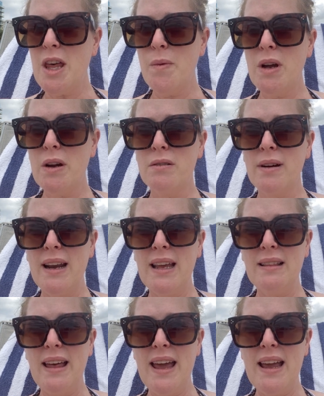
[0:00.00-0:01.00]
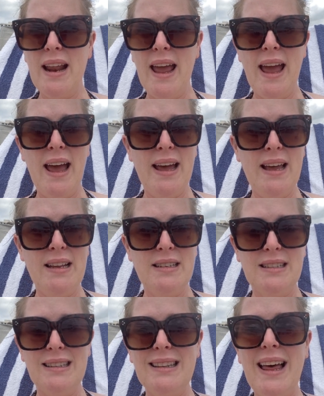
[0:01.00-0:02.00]
that we were running late
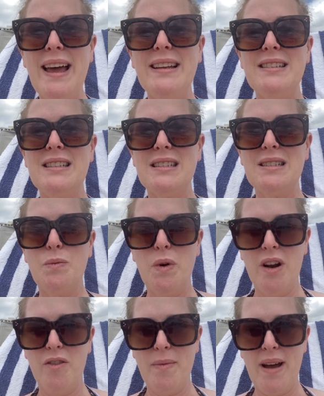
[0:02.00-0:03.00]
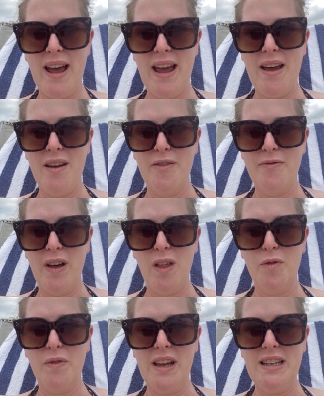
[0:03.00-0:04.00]
and let one of my
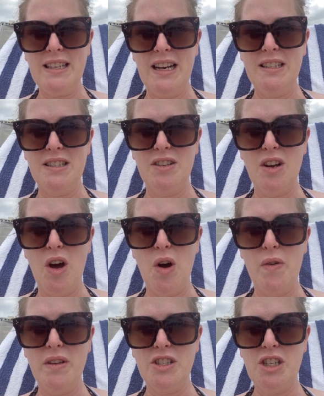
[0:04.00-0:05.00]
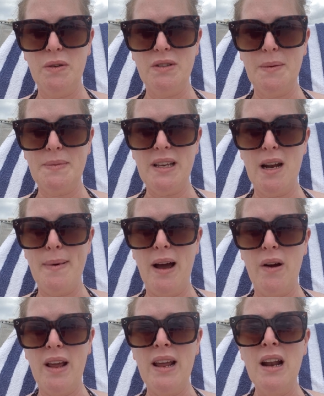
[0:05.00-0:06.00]
fellow flight attendants know that she was upset
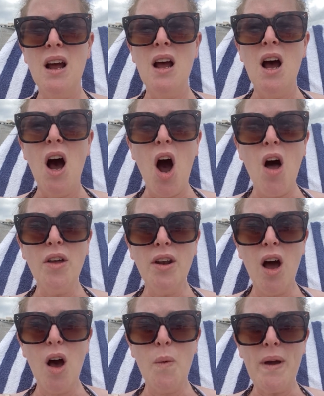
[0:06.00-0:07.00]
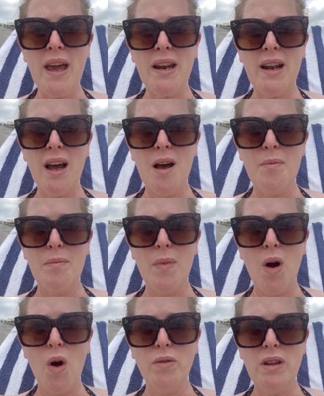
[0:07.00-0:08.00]
about it. All in all, we ended up
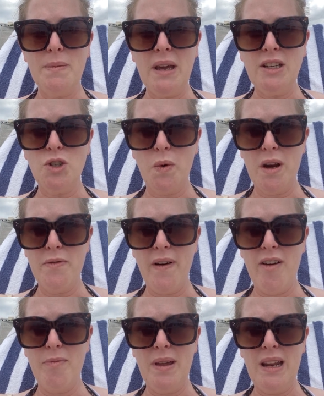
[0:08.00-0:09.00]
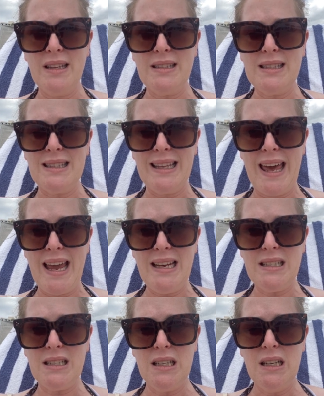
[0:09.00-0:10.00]
only being 25 minutes late,
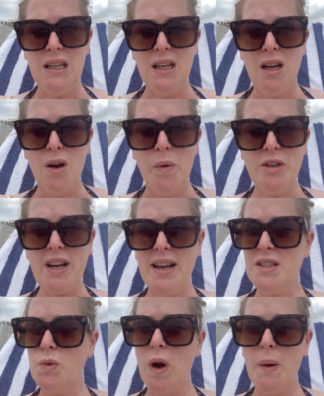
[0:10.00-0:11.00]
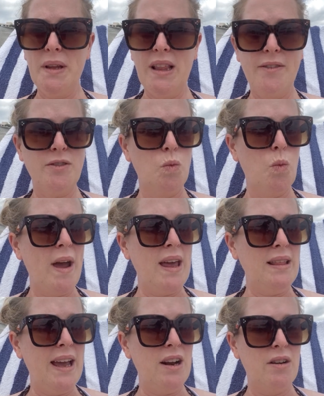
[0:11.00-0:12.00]
which I swear we left way
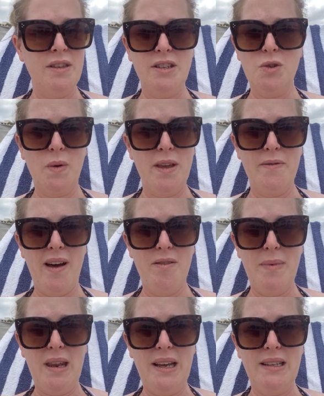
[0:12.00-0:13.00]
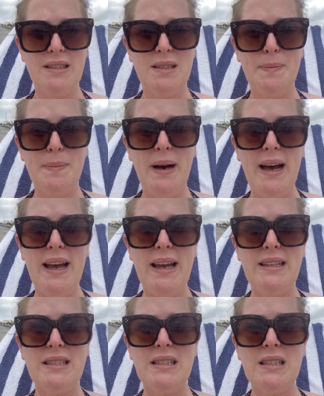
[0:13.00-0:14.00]
later than 25 minutes. But